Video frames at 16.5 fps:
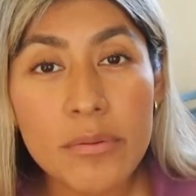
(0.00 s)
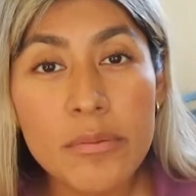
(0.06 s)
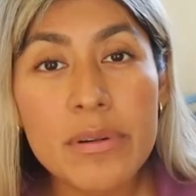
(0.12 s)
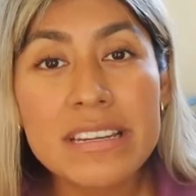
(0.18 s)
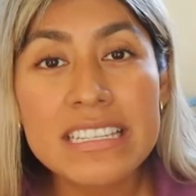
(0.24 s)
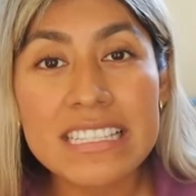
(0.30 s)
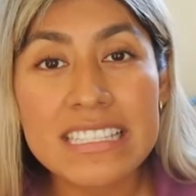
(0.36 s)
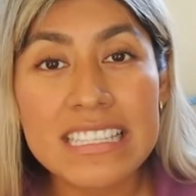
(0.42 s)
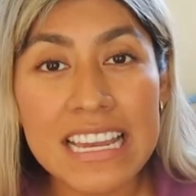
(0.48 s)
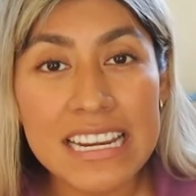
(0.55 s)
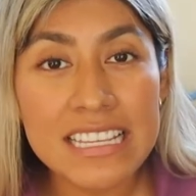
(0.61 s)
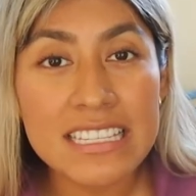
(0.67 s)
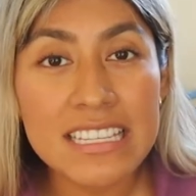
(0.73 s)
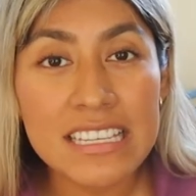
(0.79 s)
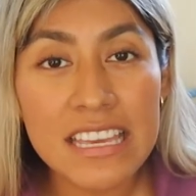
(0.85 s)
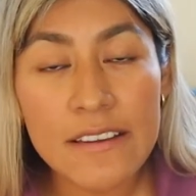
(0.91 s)
we
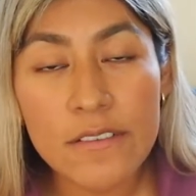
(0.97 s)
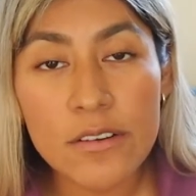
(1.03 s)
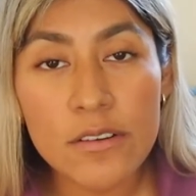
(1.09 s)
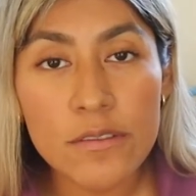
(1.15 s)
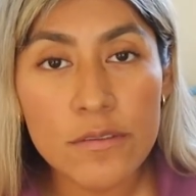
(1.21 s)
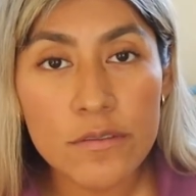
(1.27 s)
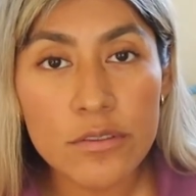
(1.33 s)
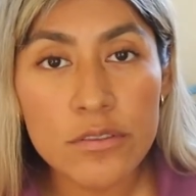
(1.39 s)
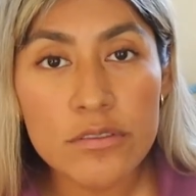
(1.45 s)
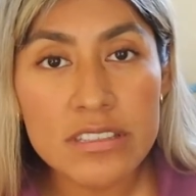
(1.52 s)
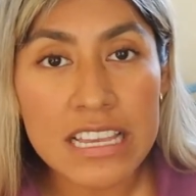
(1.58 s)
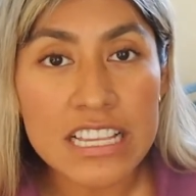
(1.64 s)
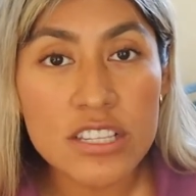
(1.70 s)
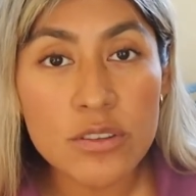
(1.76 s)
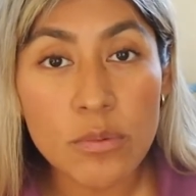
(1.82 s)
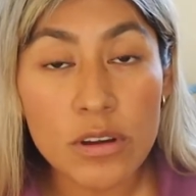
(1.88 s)
decided to give her fruits
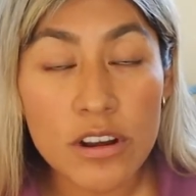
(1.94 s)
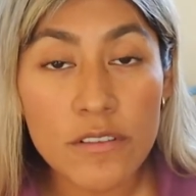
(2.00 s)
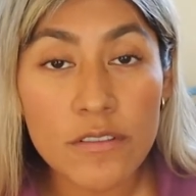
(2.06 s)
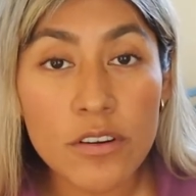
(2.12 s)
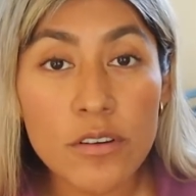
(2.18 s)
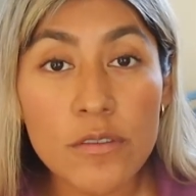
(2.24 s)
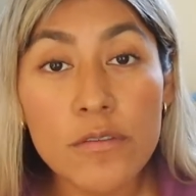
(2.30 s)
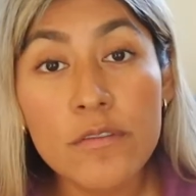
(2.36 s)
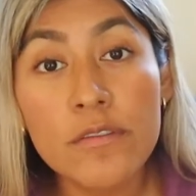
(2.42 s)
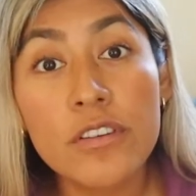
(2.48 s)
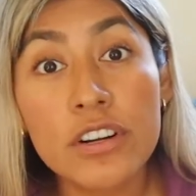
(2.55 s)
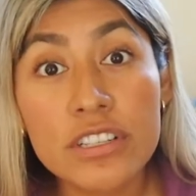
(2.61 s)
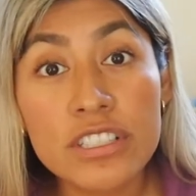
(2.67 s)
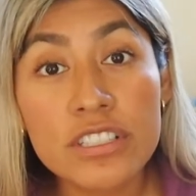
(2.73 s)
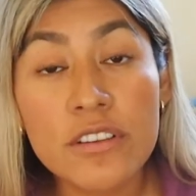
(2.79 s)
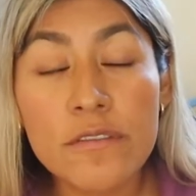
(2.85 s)
as one of her
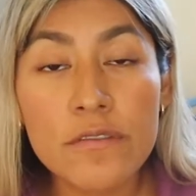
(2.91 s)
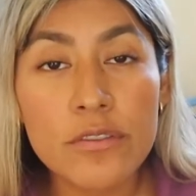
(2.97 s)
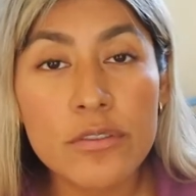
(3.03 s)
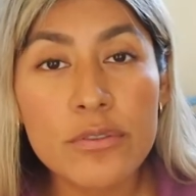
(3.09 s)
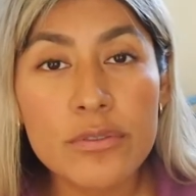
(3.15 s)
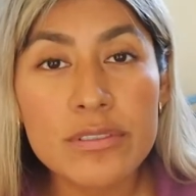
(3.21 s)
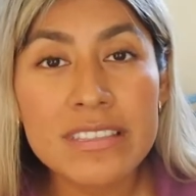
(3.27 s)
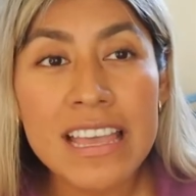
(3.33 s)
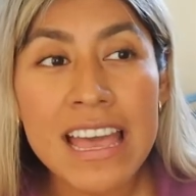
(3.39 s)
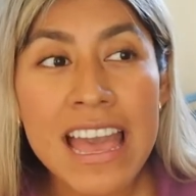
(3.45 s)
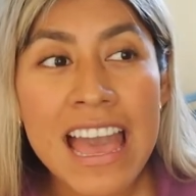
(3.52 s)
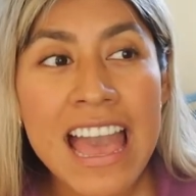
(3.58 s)
first foods,